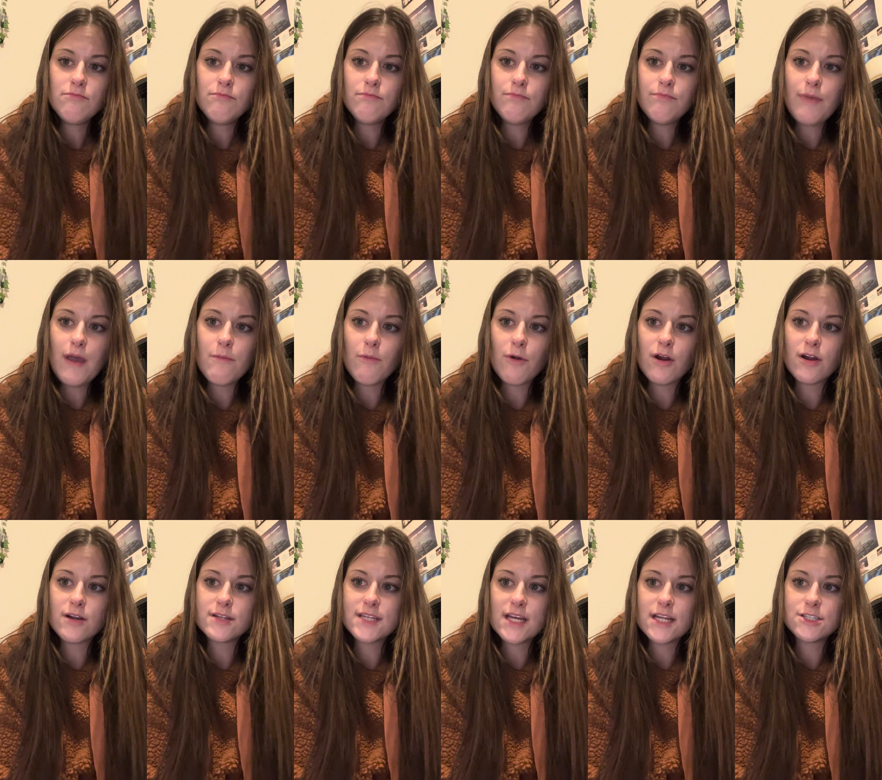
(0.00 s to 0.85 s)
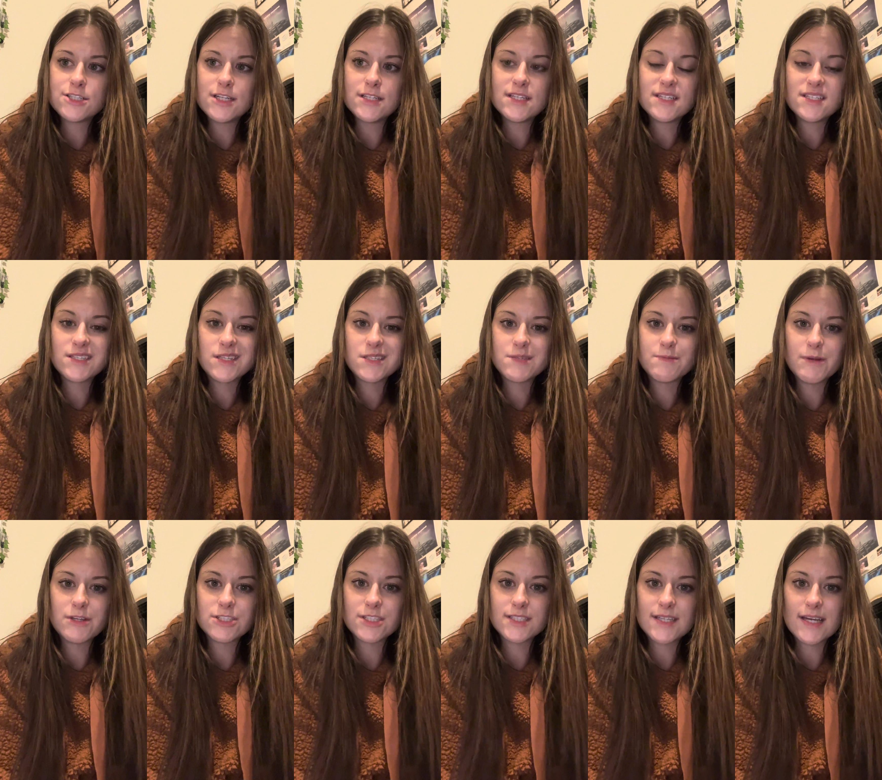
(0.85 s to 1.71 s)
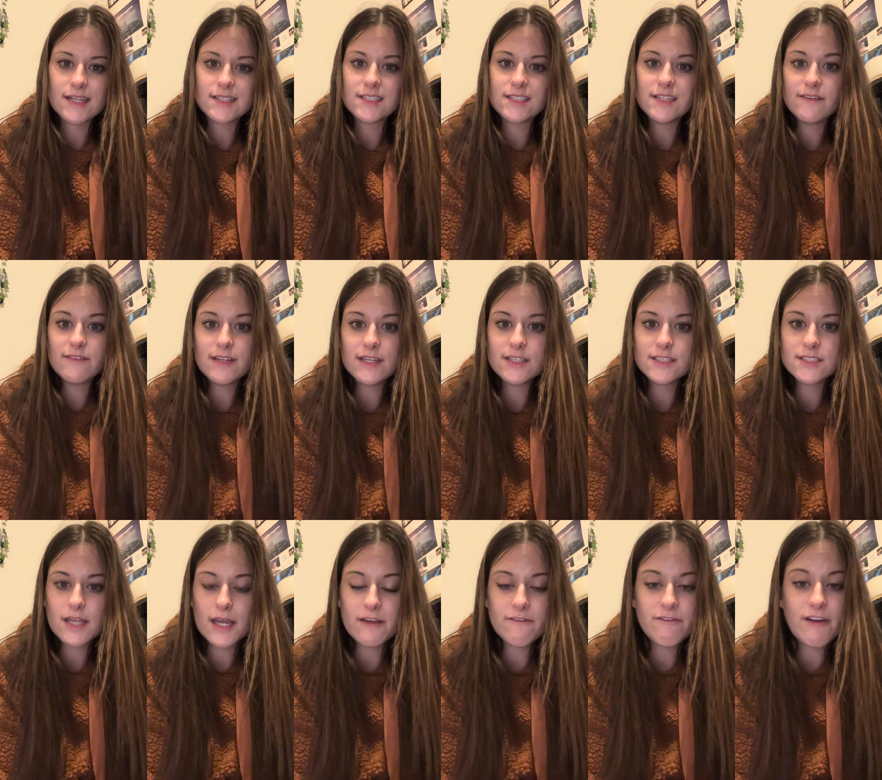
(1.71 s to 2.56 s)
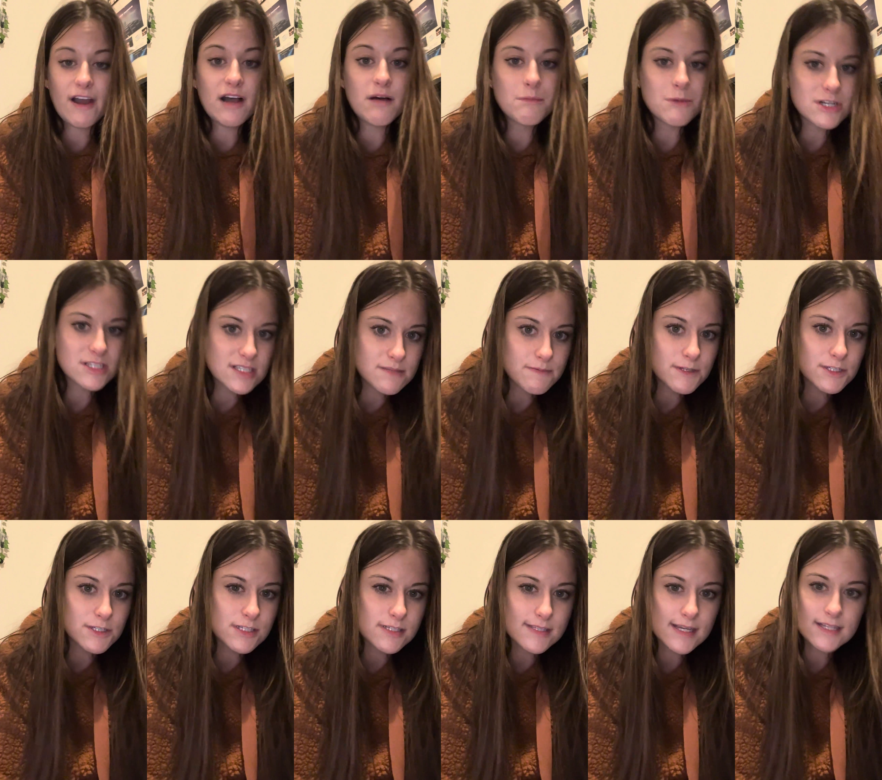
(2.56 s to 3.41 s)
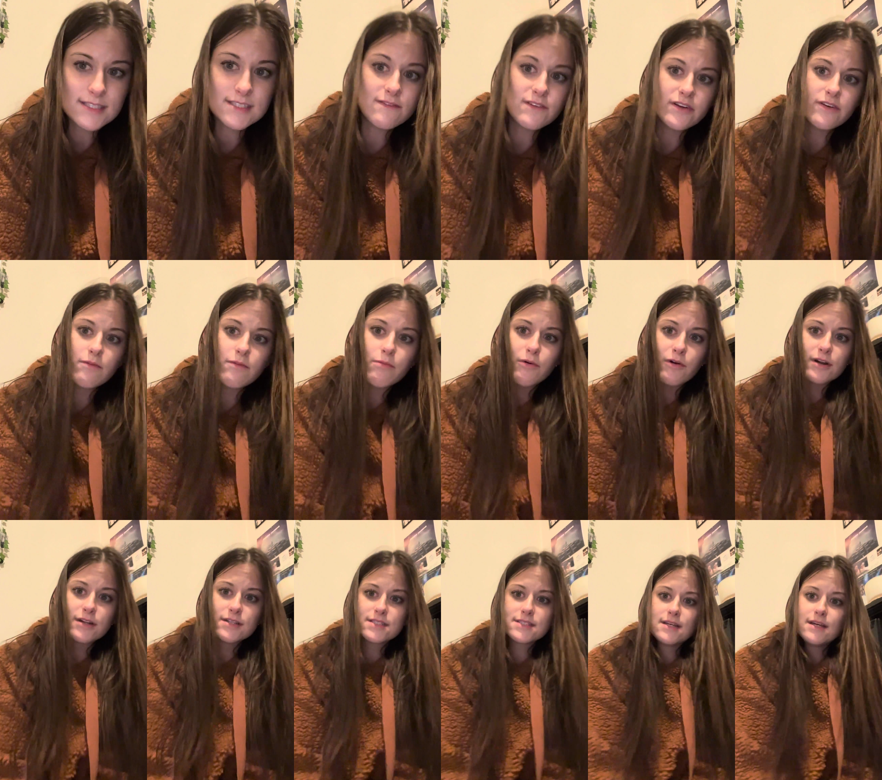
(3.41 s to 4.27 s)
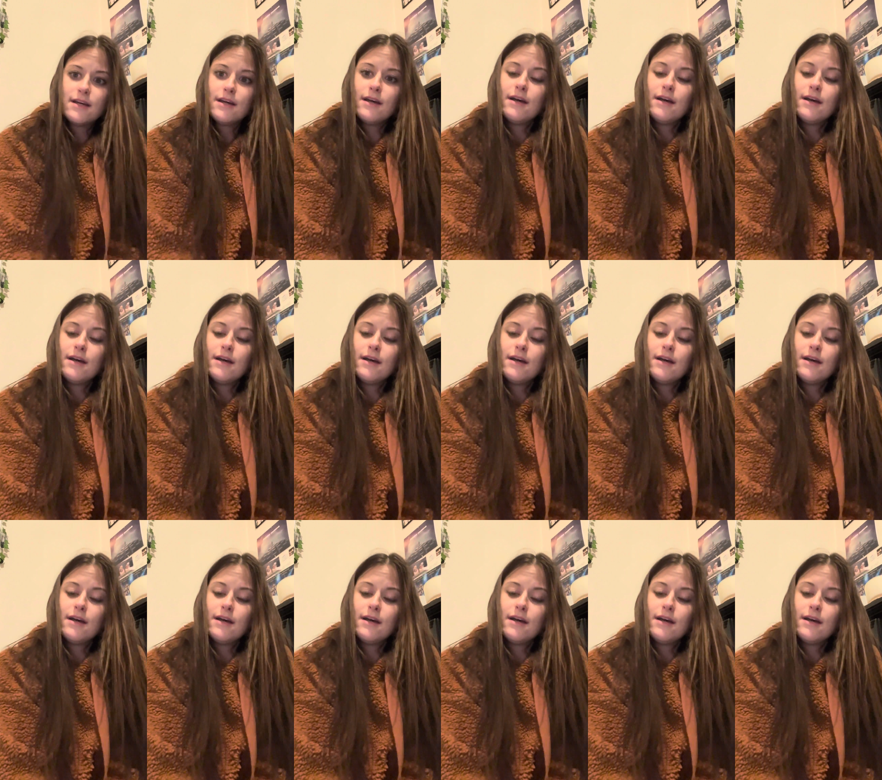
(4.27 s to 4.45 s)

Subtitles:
pay more attention to suspicious activities, like file more suspicious activity reports.